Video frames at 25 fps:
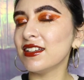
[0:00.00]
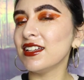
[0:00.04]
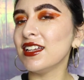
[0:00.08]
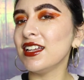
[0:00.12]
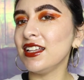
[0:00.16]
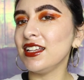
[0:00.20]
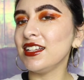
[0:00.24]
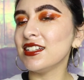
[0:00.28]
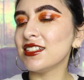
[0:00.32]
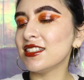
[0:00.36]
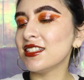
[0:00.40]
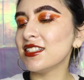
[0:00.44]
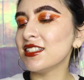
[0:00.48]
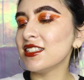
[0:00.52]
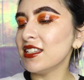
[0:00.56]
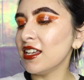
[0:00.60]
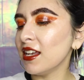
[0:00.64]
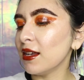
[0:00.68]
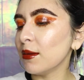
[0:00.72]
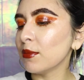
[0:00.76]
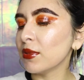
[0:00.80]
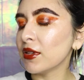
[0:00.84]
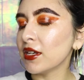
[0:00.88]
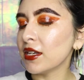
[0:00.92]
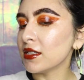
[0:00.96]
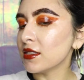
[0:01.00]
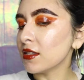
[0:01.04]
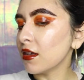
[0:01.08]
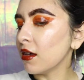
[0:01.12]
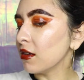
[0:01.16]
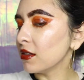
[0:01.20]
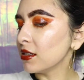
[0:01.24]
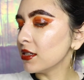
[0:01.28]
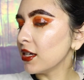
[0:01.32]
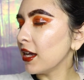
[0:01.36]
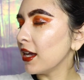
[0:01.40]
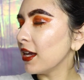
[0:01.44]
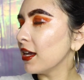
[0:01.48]
It needs to stay in place
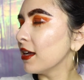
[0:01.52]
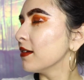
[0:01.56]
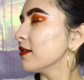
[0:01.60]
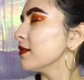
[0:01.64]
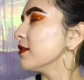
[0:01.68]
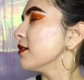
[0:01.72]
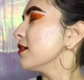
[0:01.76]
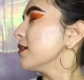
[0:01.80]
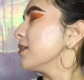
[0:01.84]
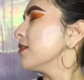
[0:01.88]
all day.